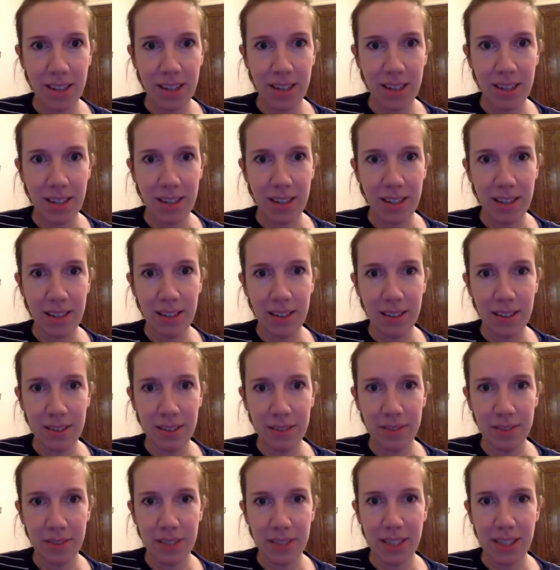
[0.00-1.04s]
Uh,
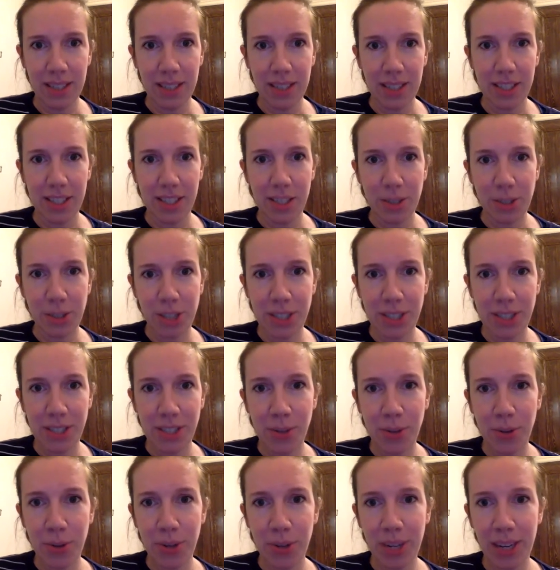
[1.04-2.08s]
so she's
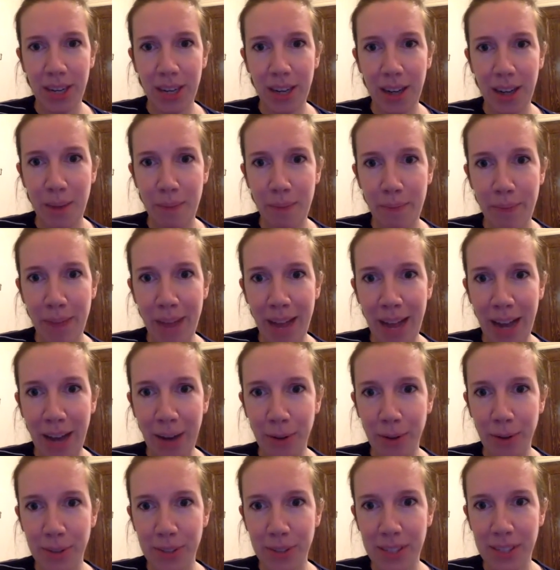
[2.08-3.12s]
talking
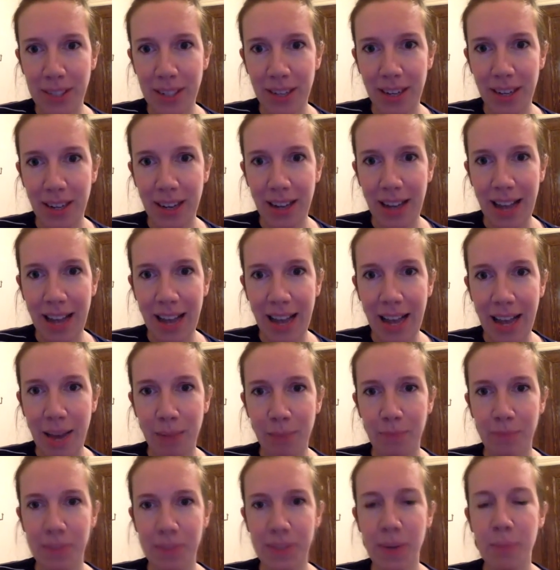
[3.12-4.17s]
about
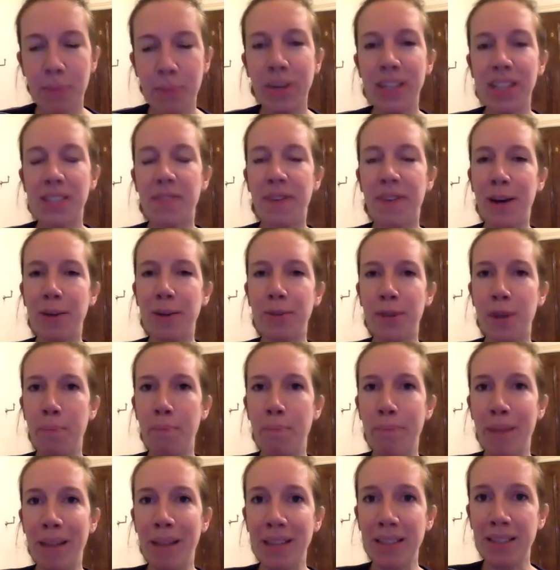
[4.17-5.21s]
um, somebody has found a
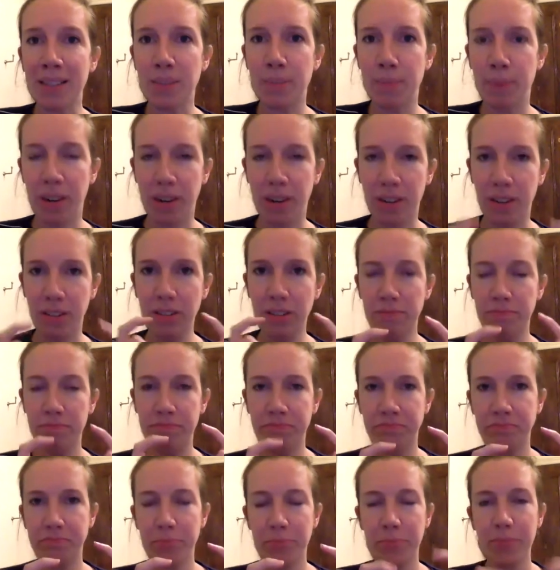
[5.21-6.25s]
belt buckle
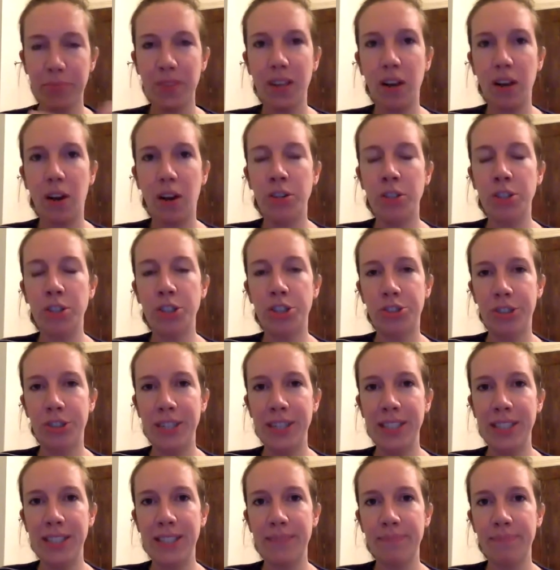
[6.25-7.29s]
on the
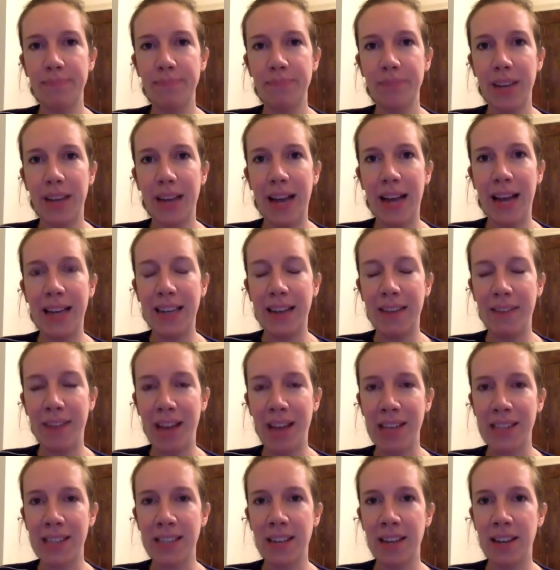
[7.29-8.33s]
street and have
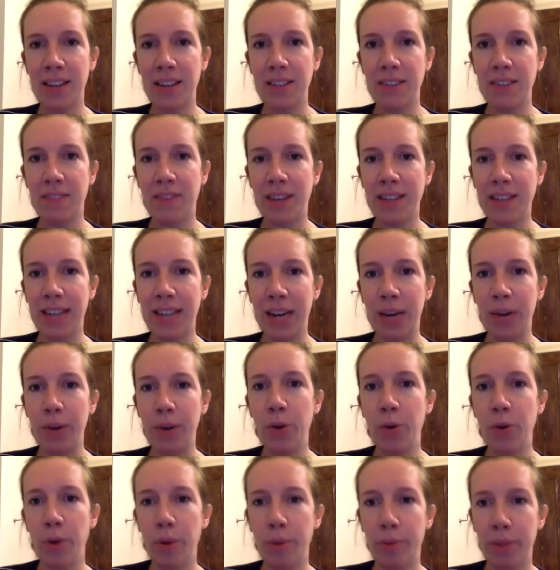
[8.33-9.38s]
asked her to find out
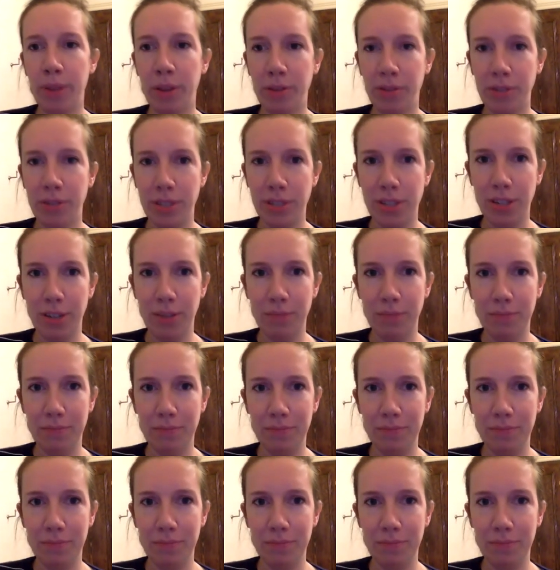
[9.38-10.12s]
who it belonged to.